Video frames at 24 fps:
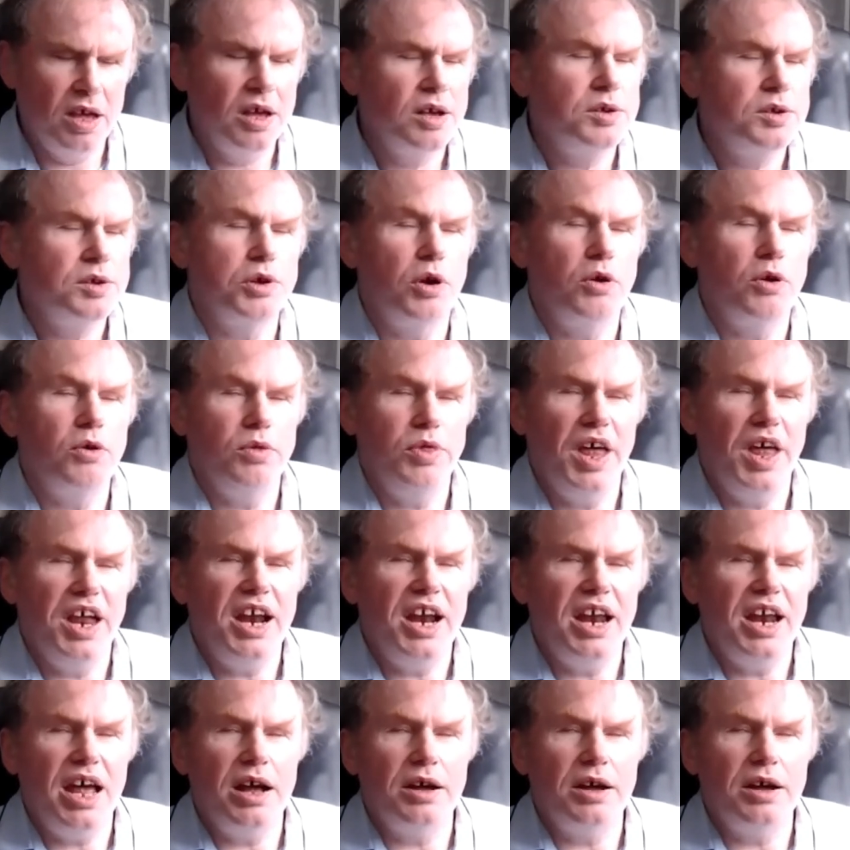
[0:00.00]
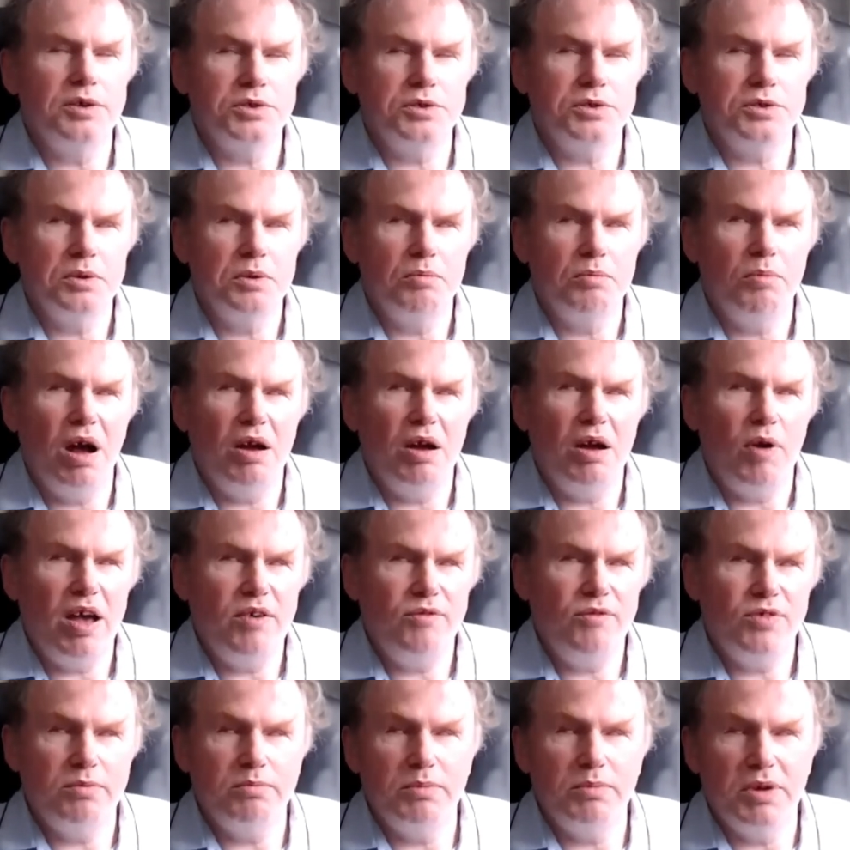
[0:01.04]
So that allows my
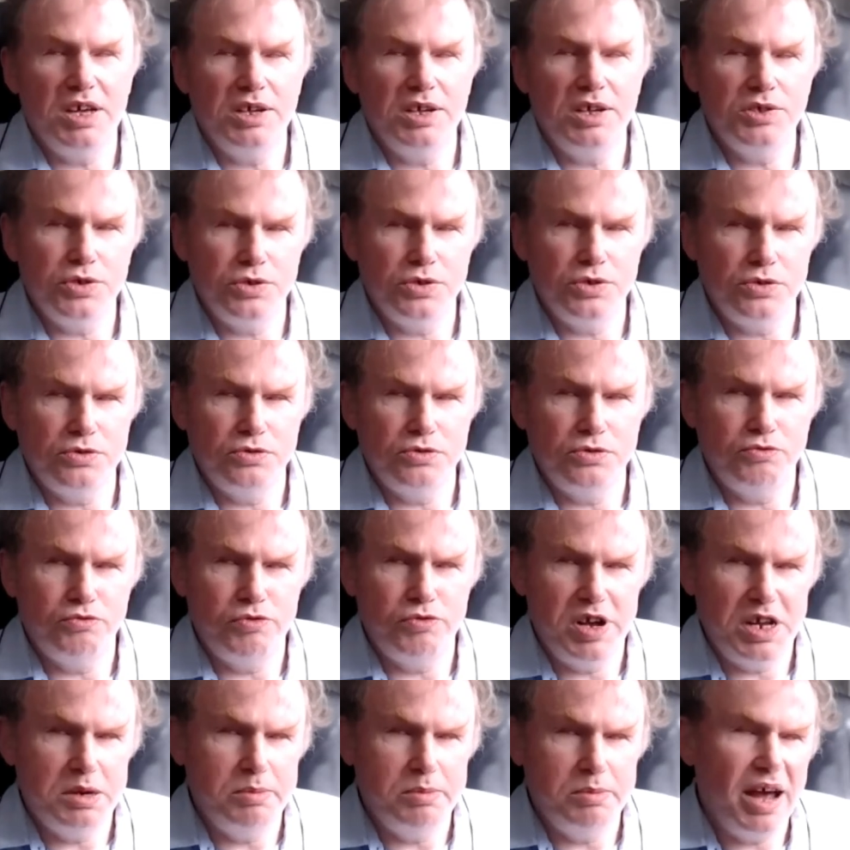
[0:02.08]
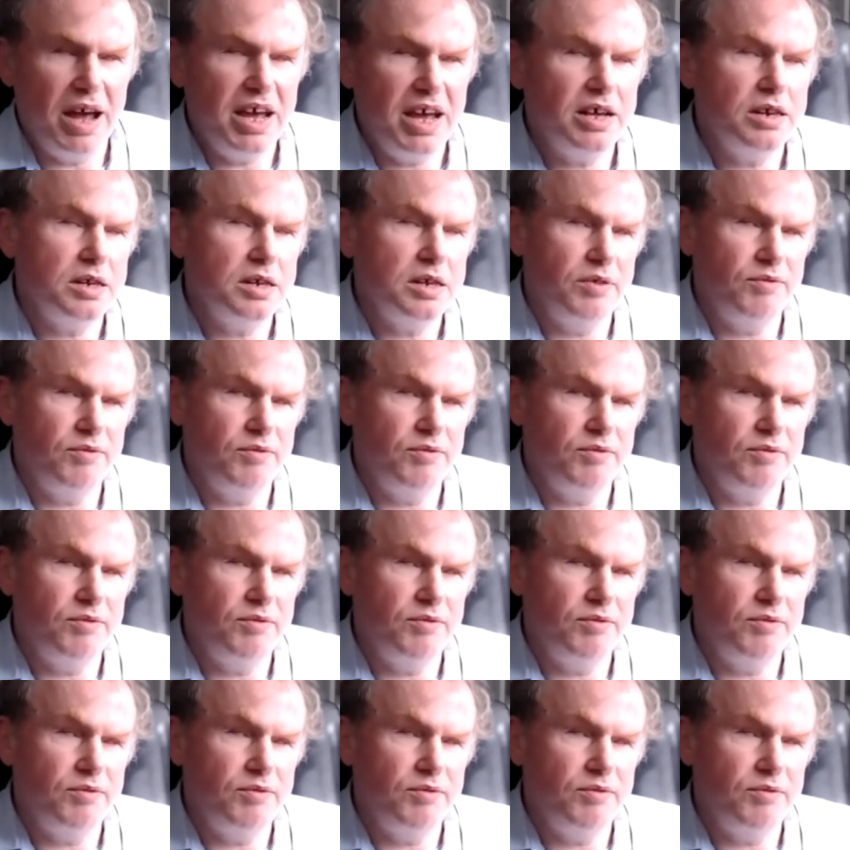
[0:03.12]
wife and me to read mail.